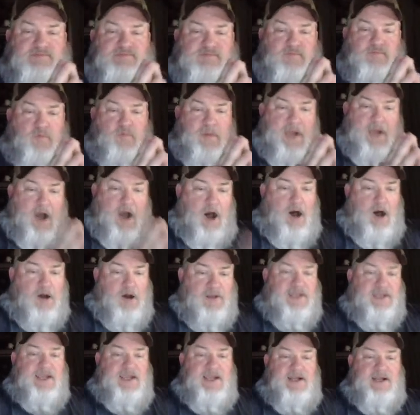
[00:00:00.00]
we all
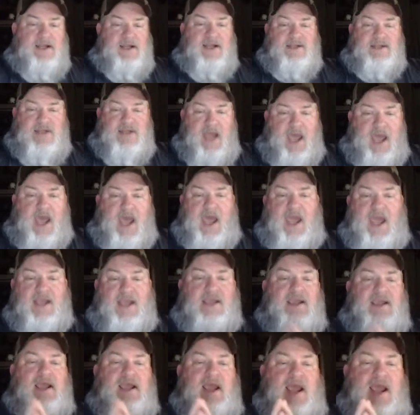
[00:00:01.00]
get a tag
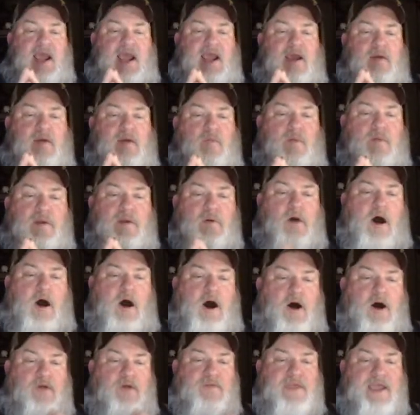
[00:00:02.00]
and we will
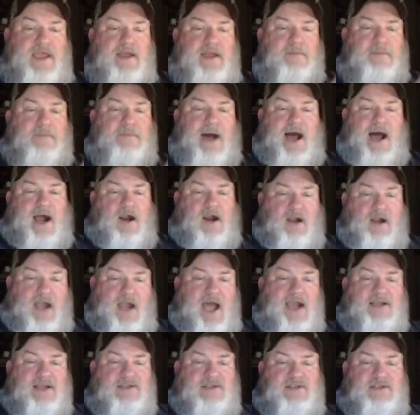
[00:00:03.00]
all then buy our
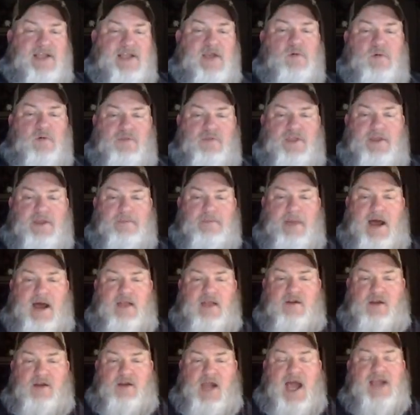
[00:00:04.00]
license. They will then buy
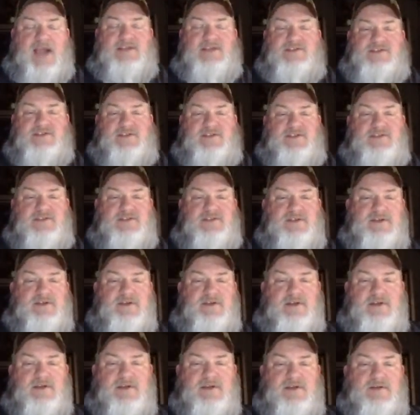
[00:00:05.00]
their licenses.
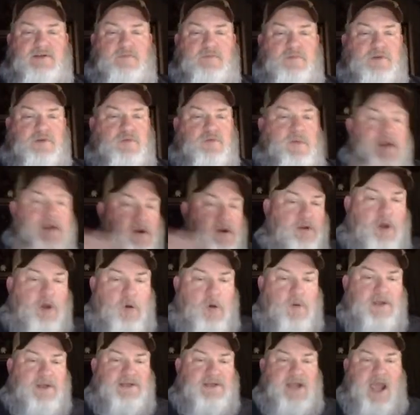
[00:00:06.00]
We don't know
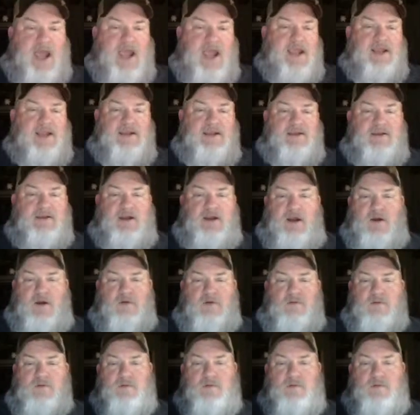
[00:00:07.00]
what date, you know.